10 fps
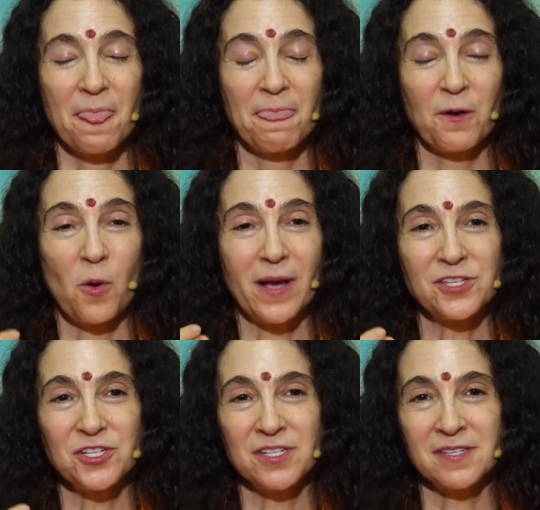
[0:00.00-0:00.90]
the
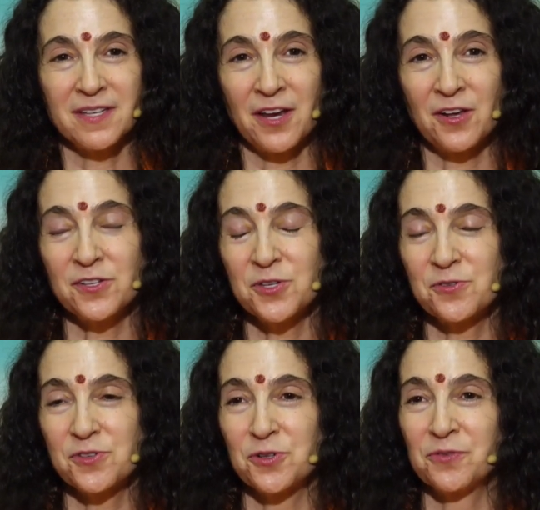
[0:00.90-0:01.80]
questions can also
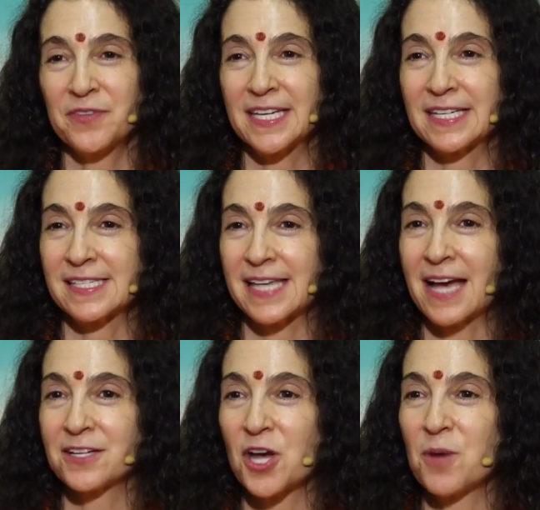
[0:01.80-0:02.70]
serve the
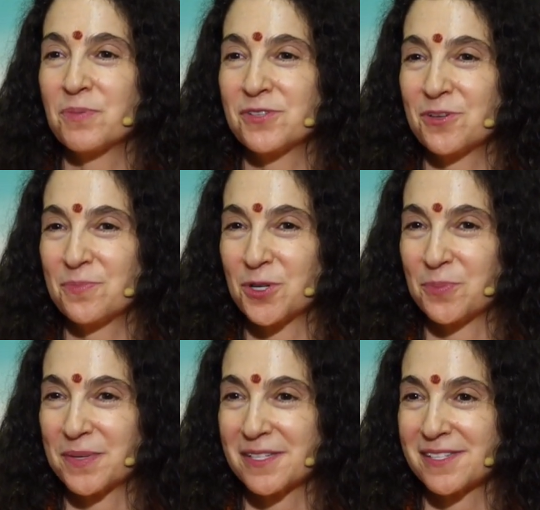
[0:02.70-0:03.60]
exact opposite
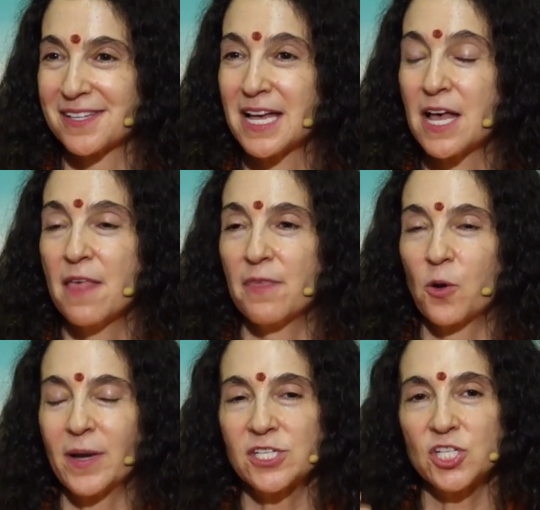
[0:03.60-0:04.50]
purpose. The
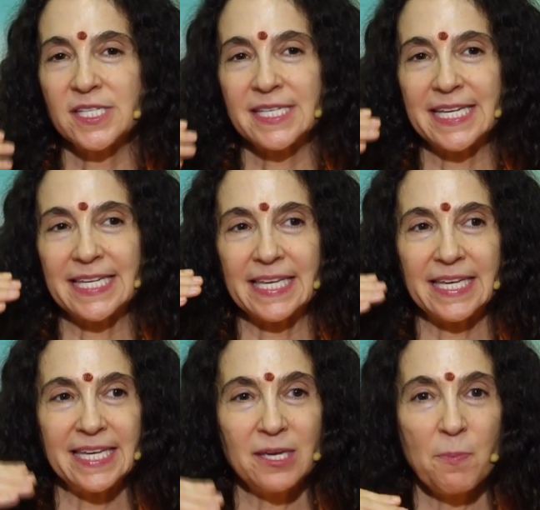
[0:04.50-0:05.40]
questions can
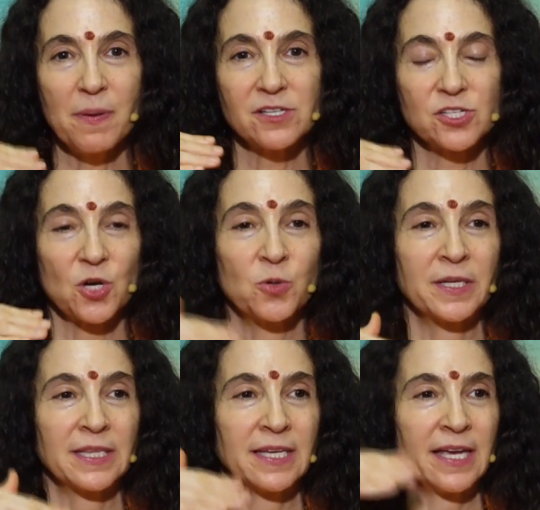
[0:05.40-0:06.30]
keep us
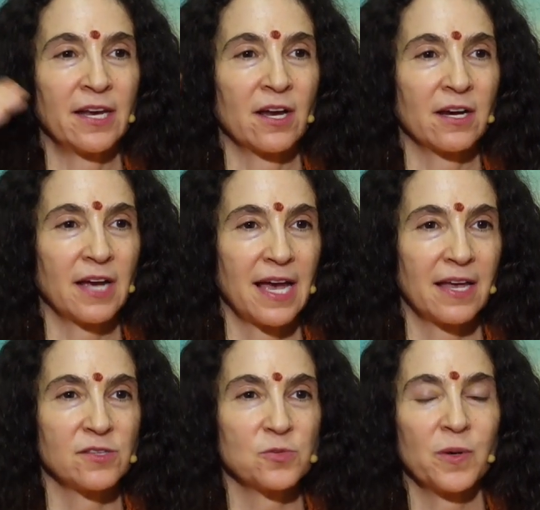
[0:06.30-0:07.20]
only in our
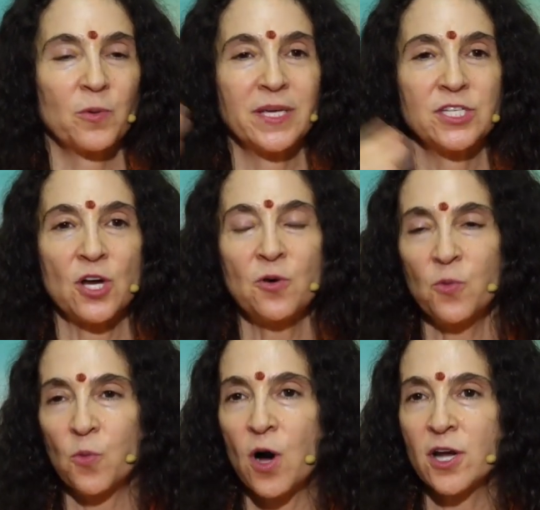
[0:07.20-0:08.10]
heads. When we don't
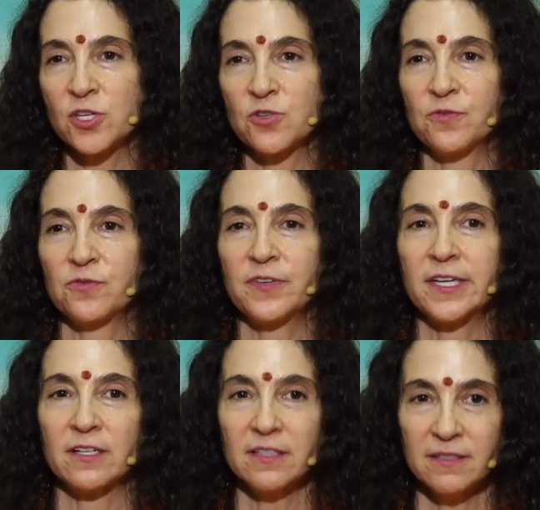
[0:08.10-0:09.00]
want to
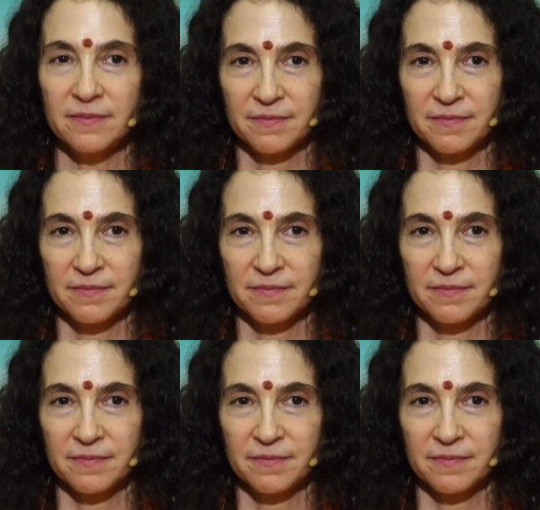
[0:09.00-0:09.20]
feel,